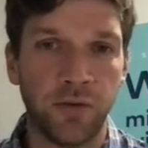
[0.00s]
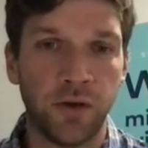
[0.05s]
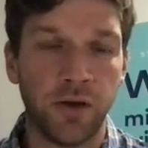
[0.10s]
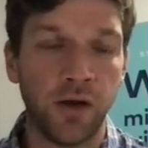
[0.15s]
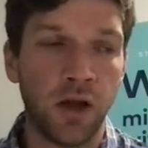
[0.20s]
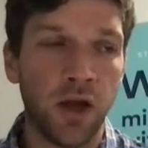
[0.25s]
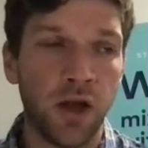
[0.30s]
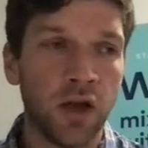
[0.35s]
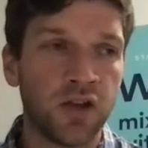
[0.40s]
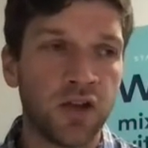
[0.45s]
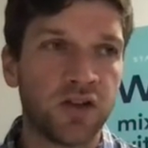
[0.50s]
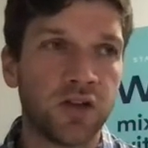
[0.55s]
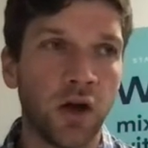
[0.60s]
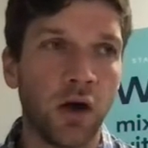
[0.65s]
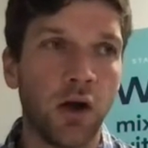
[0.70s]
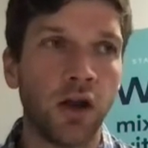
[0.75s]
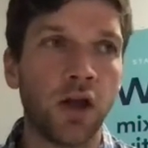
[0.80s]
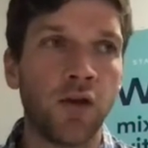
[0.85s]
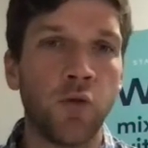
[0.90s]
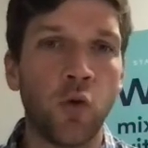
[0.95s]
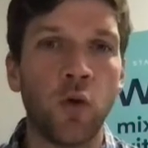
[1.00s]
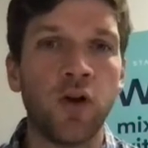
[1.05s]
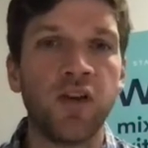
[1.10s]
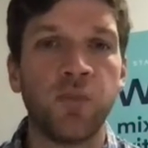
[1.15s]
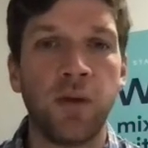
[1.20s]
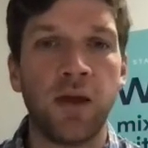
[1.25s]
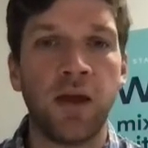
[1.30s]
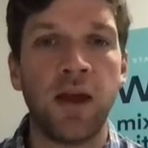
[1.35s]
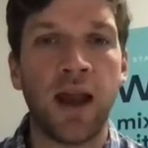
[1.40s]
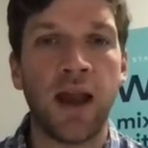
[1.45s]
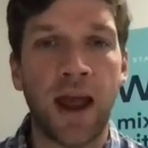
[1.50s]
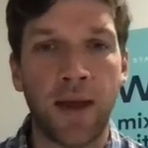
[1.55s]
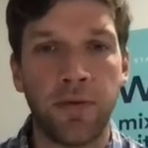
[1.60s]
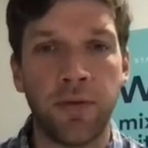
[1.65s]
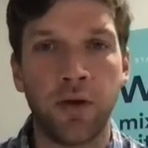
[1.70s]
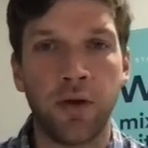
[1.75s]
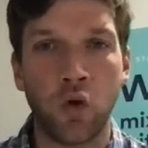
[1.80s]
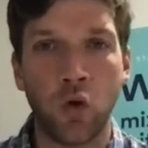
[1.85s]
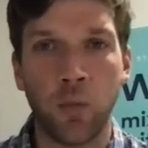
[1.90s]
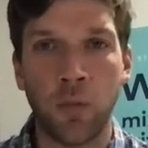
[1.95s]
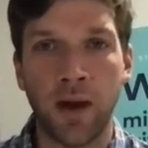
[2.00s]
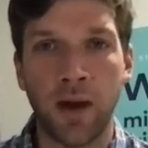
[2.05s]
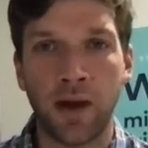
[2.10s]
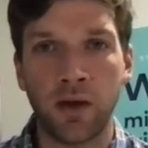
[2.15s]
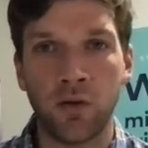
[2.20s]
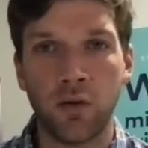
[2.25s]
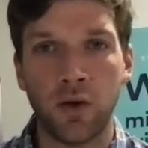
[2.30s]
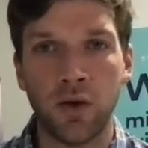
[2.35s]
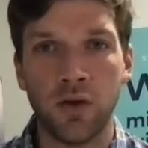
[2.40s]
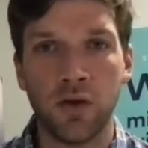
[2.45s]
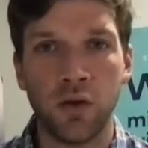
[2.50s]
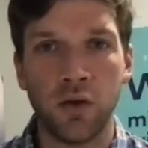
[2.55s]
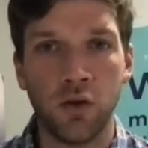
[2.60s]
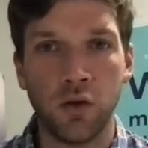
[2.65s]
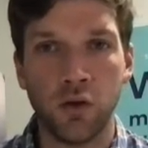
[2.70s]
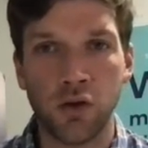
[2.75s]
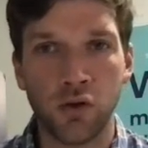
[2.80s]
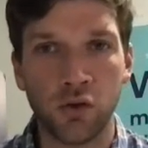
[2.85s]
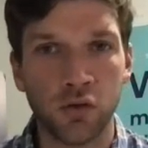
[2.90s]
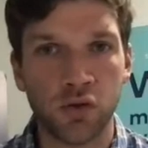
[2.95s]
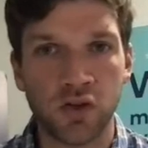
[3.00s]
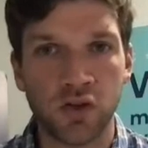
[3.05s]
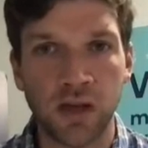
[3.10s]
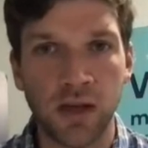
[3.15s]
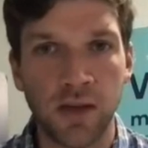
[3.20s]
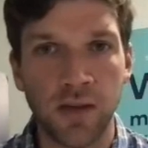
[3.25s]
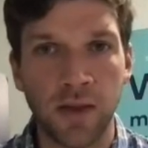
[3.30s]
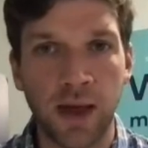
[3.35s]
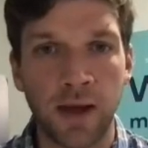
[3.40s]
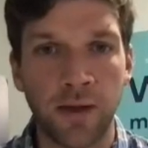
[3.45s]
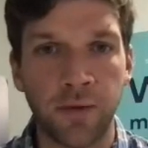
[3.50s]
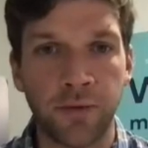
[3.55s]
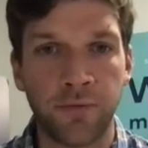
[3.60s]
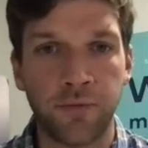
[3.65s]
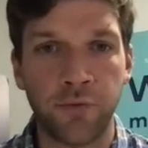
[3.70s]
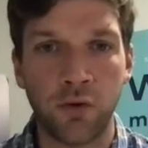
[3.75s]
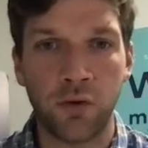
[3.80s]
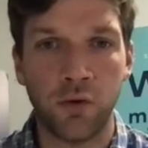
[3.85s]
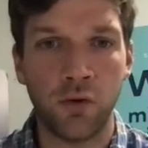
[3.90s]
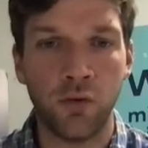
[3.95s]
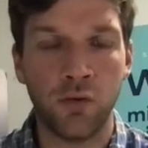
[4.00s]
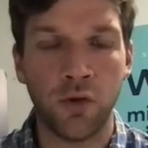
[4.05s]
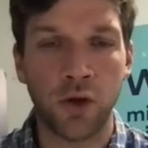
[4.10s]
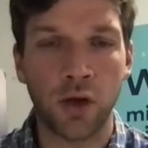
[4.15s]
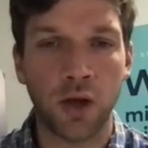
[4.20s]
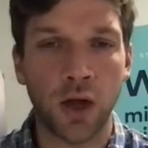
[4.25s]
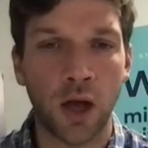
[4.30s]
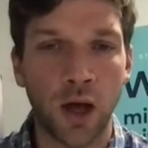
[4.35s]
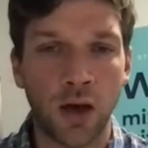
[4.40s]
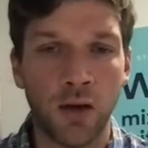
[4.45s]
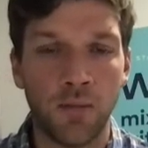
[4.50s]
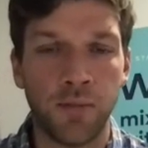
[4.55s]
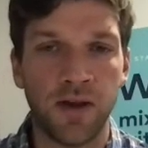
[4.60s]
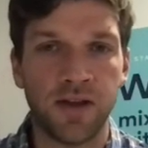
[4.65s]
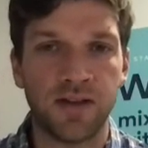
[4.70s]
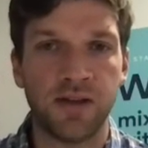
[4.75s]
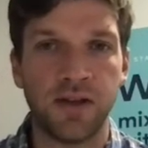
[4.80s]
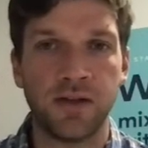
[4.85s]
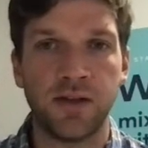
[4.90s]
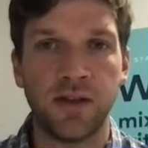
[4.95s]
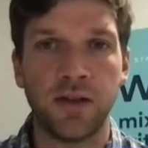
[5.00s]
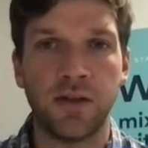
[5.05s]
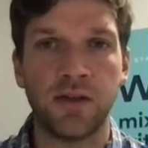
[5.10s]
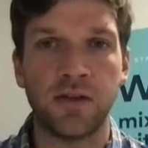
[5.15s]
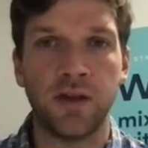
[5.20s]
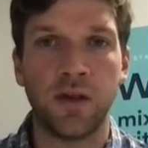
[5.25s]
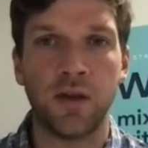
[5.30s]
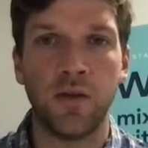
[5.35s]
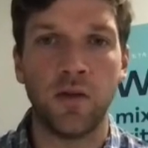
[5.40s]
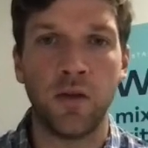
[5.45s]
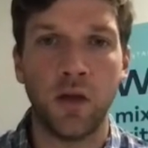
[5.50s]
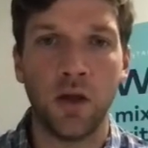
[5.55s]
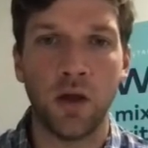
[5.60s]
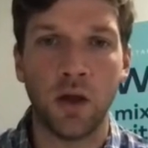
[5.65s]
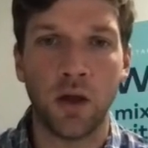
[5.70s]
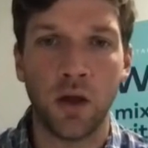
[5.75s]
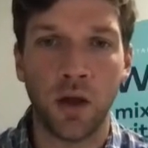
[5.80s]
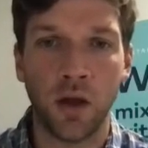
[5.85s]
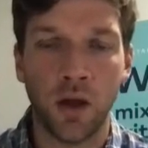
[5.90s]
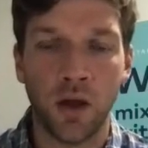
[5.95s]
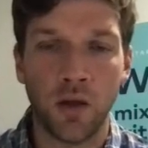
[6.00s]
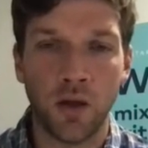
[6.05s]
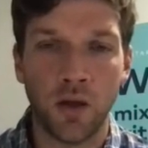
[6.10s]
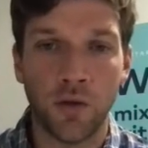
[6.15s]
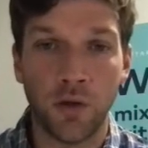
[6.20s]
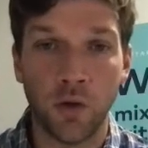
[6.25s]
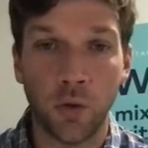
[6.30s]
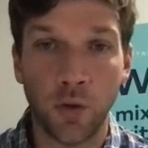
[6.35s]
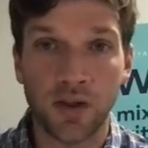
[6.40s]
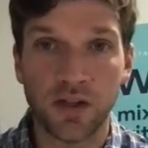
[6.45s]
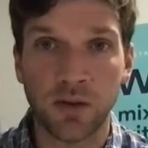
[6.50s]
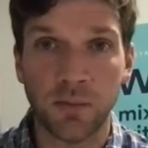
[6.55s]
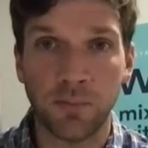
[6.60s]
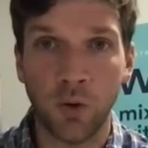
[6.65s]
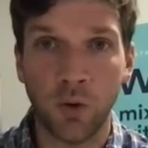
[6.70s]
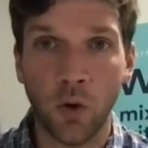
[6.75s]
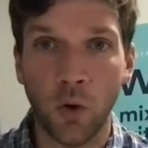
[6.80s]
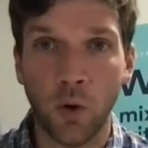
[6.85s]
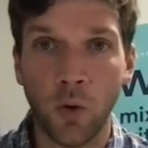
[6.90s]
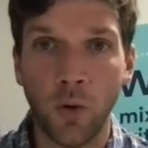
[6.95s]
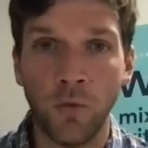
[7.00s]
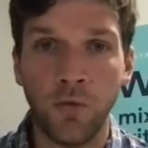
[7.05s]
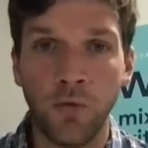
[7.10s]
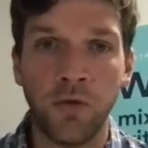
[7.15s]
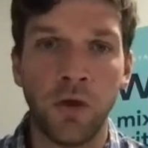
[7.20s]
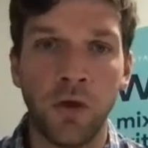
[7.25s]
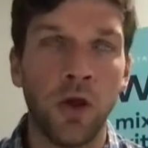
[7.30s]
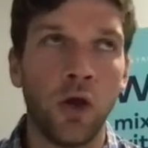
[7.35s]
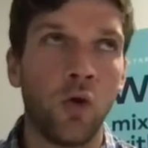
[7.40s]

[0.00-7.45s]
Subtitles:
And Starling have always been an ethical bank, right? You'll see that through the kind of businesses and that we support.